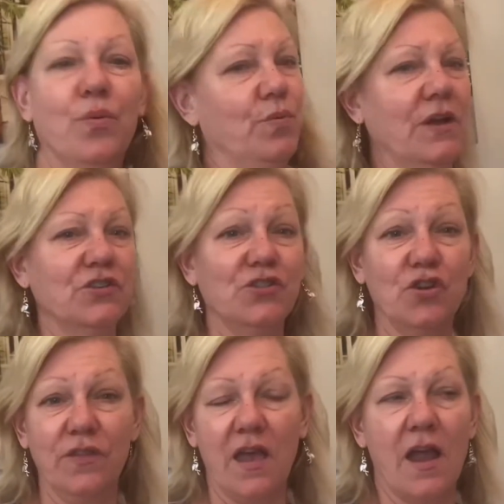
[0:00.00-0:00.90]
I just
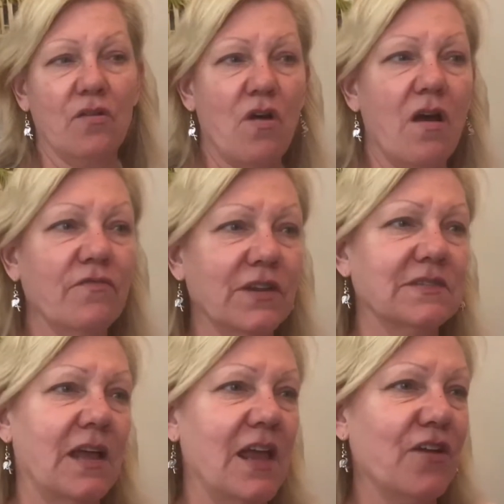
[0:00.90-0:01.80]
turned the air off because
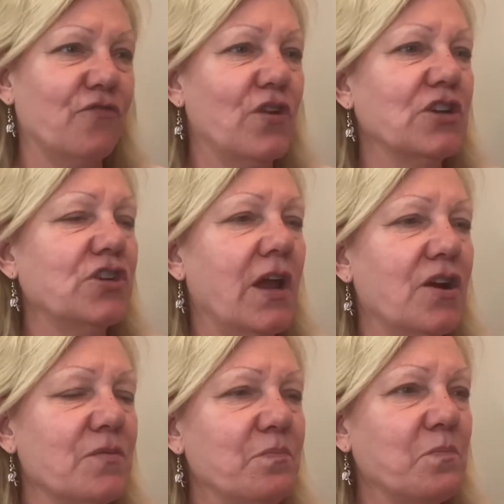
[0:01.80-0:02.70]
I like fresh
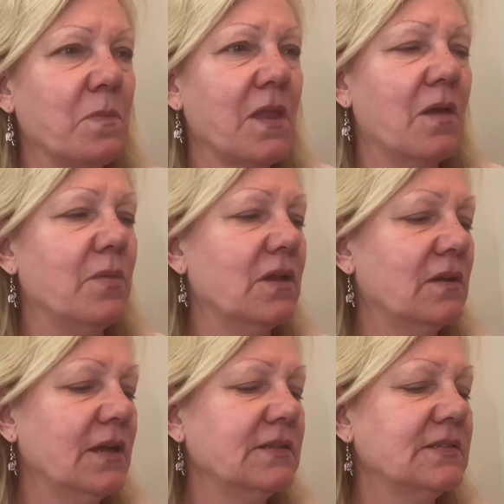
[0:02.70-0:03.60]
air. But
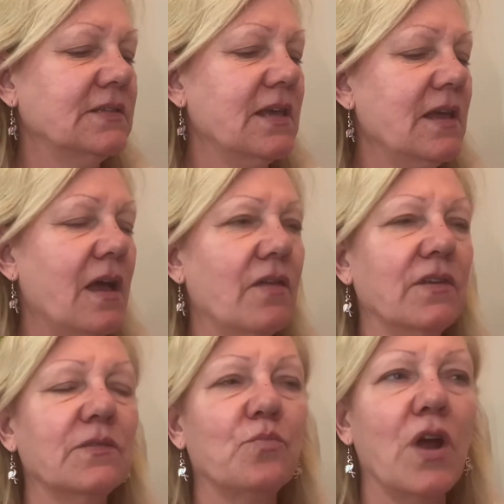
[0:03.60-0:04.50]
let's see how
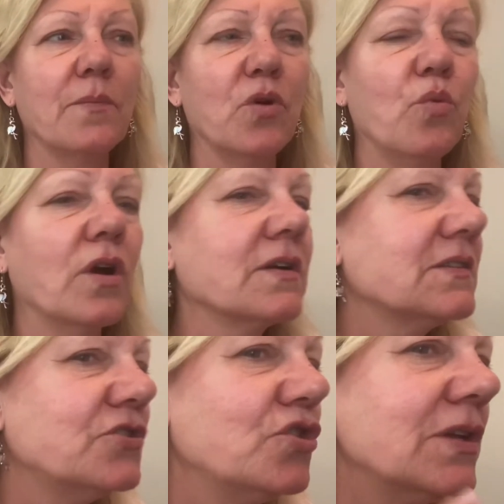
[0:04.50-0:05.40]
this primer works.
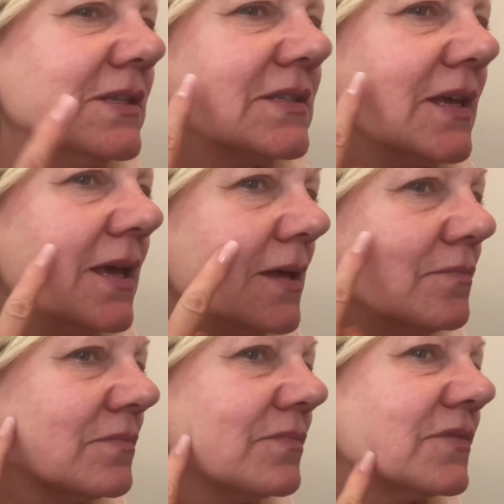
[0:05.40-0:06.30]
As you can
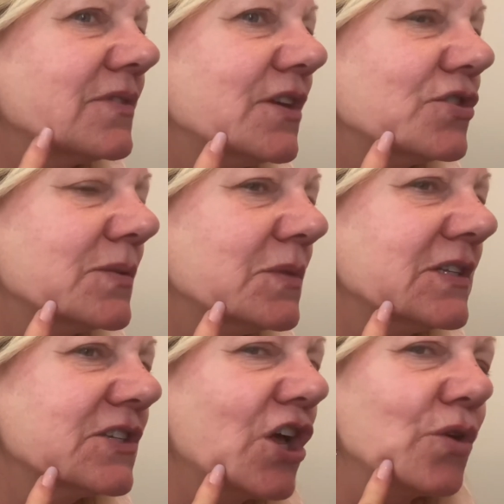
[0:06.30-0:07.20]
see, there's some
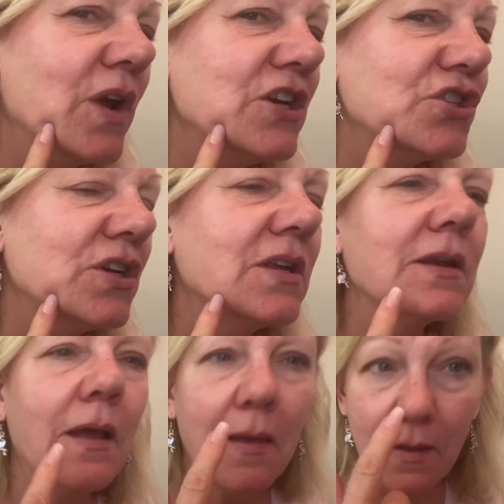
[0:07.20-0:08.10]
discoloration.